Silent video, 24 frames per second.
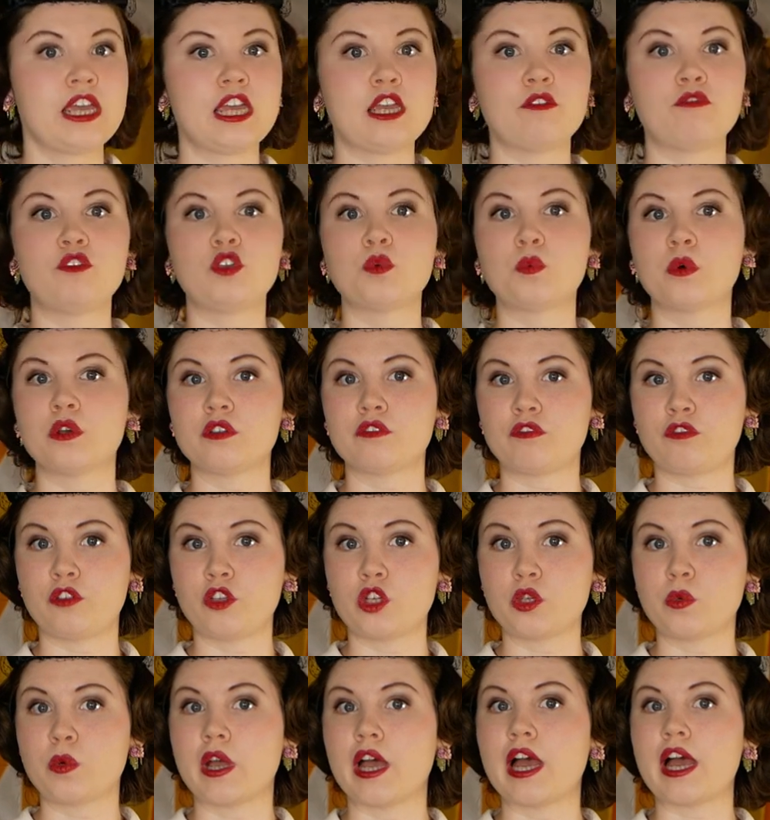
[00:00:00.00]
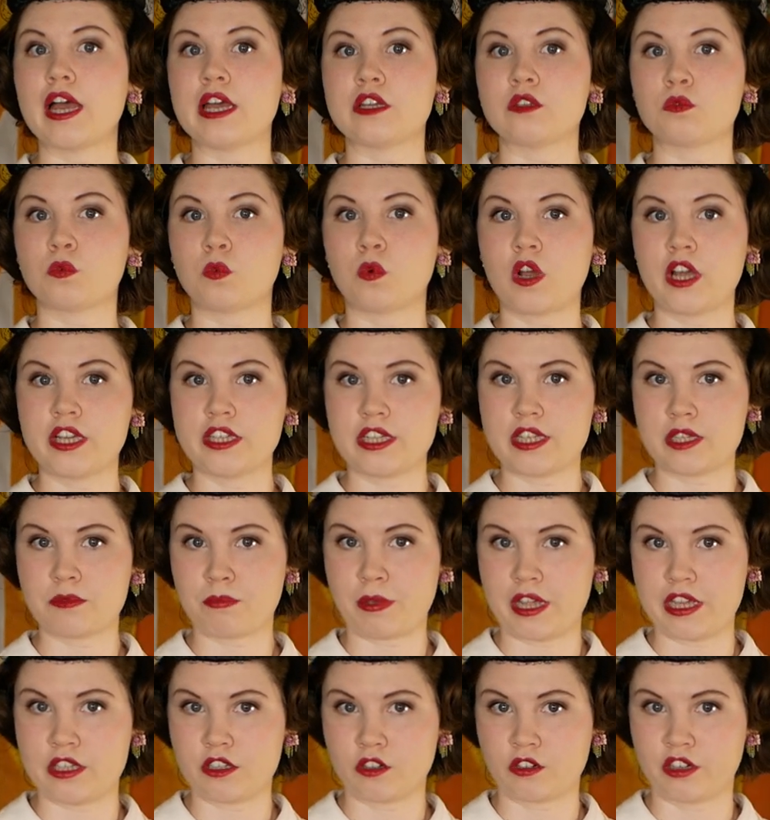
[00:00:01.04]
If you want fewer and wider
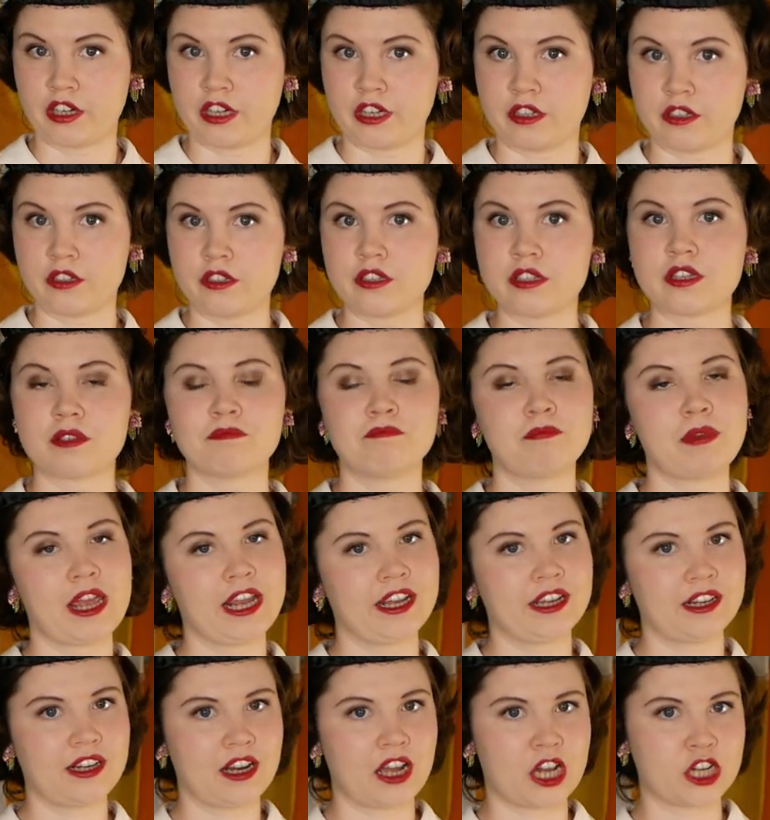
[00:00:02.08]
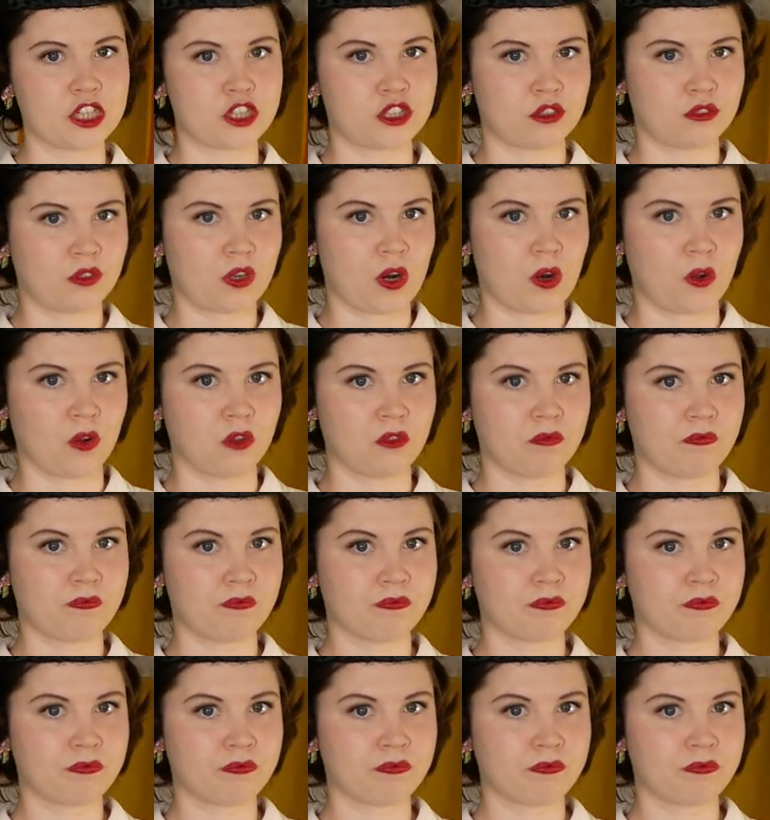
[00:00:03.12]
spaced crinkles, make a larger roll.